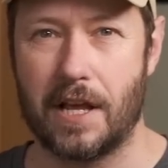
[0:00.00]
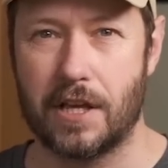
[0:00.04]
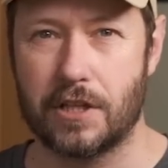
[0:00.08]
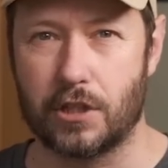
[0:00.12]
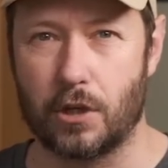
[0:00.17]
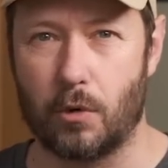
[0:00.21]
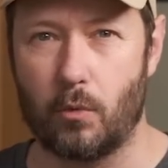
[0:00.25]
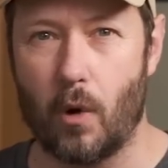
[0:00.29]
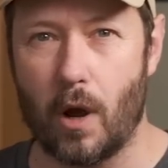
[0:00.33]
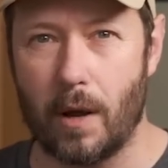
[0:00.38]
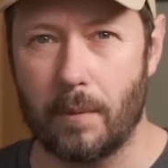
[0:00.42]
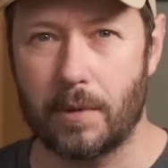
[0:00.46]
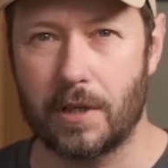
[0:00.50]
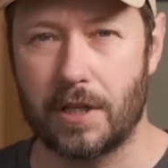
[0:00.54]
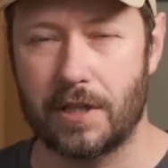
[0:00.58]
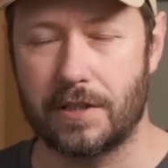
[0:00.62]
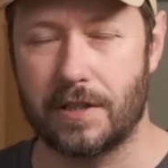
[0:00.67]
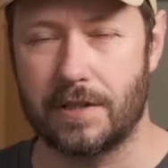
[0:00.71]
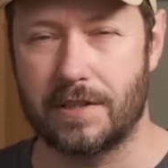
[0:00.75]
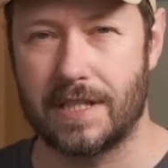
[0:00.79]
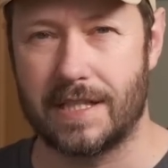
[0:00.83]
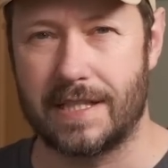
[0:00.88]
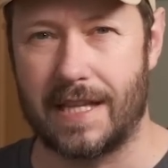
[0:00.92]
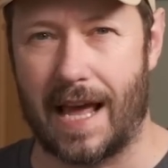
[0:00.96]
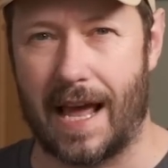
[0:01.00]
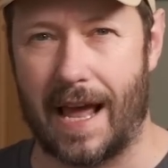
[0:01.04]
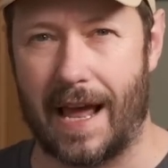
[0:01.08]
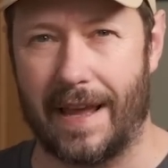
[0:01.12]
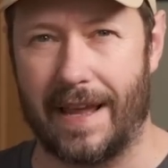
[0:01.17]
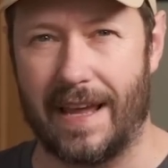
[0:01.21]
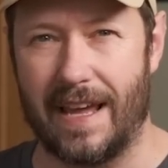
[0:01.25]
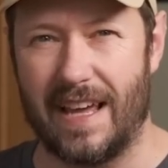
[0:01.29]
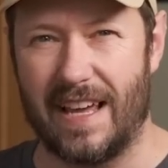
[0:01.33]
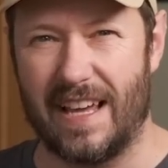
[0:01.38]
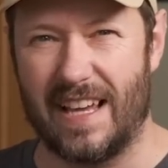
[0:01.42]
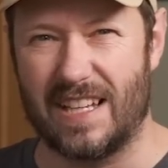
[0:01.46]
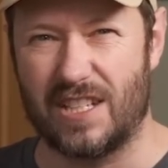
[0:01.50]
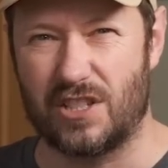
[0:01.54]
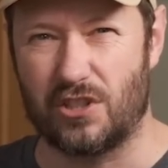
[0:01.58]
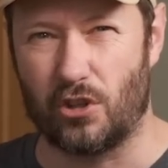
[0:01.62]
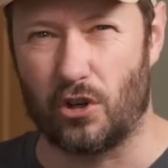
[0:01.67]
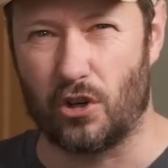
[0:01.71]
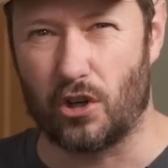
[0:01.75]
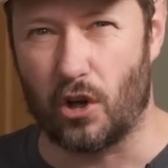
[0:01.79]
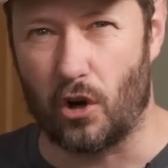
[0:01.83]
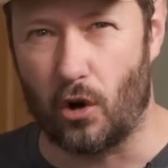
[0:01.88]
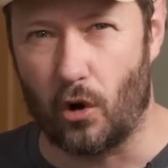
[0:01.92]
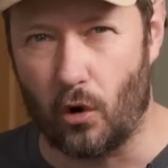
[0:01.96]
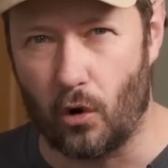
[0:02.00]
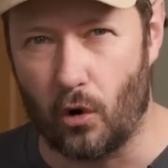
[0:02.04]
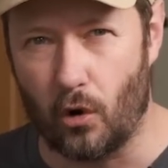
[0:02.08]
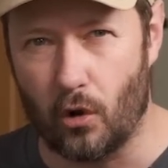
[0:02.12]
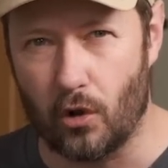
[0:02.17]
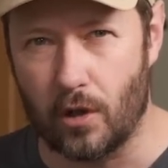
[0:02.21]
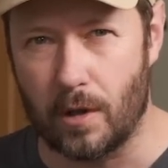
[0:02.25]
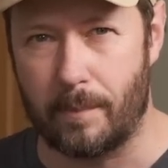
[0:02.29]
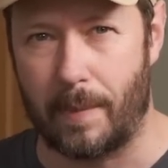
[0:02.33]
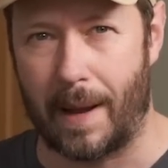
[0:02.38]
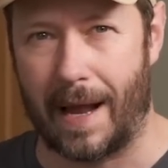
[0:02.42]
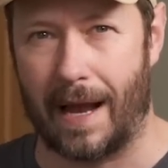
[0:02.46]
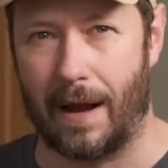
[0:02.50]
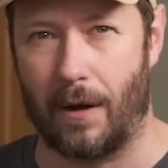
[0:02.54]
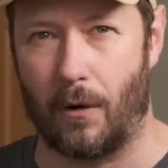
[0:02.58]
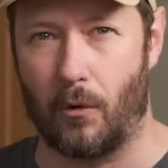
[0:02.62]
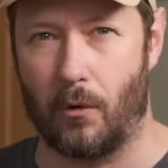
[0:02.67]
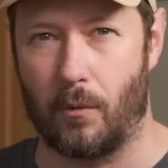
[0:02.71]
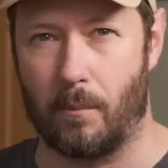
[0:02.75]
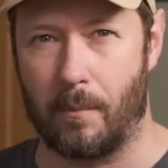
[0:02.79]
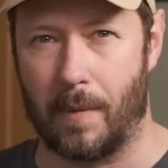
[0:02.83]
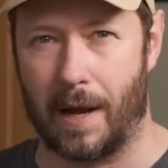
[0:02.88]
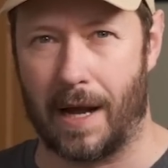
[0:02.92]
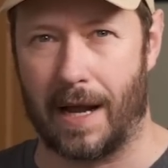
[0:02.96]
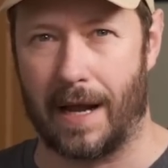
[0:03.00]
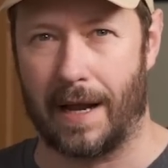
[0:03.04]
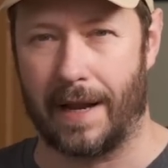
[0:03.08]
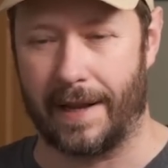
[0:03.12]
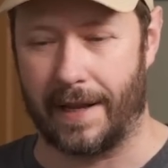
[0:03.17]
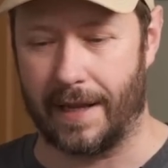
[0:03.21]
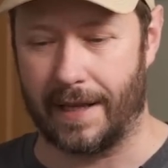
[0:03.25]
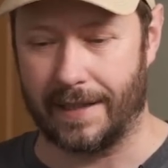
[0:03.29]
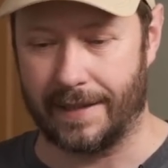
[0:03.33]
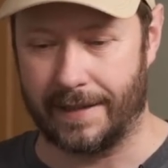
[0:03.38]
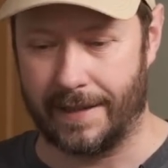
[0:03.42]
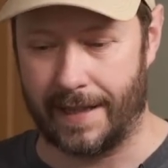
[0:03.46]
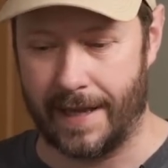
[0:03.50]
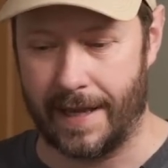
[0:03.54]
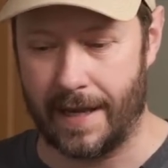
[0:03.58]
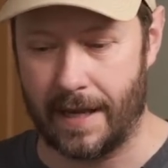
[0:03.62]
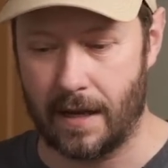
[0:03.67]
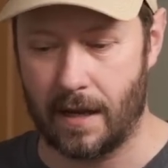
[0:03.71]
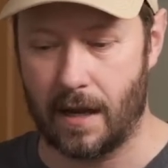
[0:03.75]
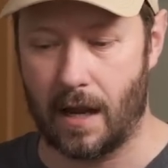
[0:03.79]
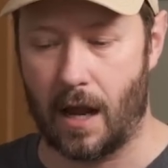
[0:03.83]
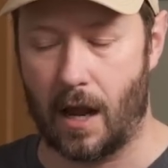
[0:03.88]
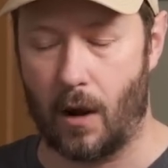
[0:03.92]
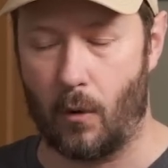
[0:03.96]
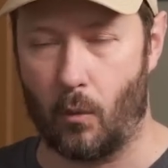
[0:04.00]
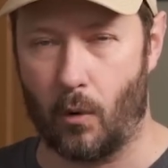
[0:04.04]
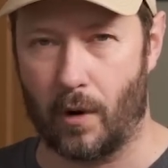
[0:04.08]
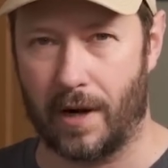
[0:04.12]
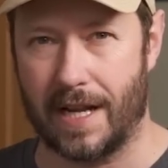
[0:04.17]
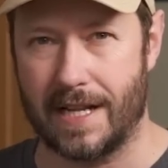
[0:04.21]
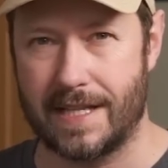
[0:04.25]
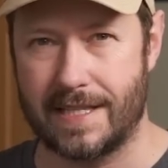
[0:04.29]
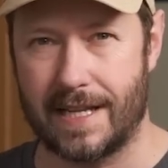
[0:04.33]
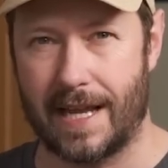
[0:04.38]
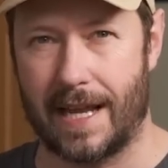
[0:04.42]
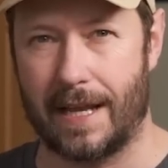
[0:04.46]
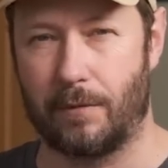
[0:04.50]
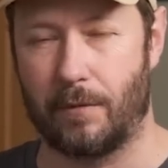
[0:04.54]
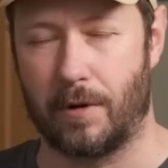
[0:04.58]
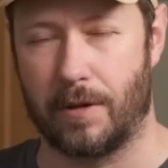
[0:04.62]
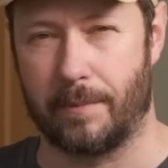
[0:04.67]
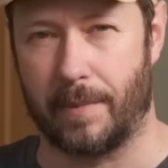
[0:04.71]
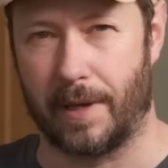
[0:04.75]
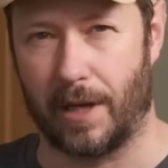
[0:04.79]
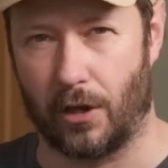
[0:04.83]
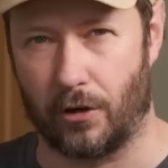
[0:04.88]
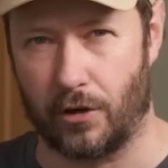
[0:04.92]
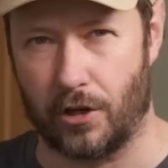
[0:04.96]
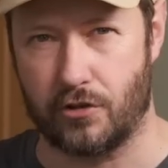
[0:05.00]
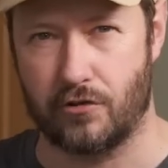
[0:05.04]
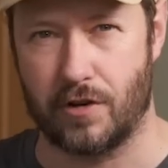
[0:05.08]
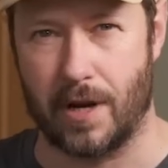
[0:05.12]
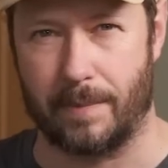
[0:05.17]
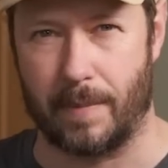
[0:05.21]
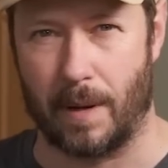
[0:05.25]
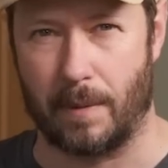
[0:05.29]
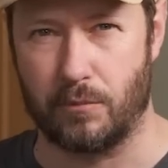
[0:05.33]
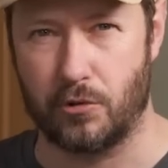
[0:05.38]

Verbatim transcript: So what I'm gonna do today is talk all about my gear and what I take with me on a trip.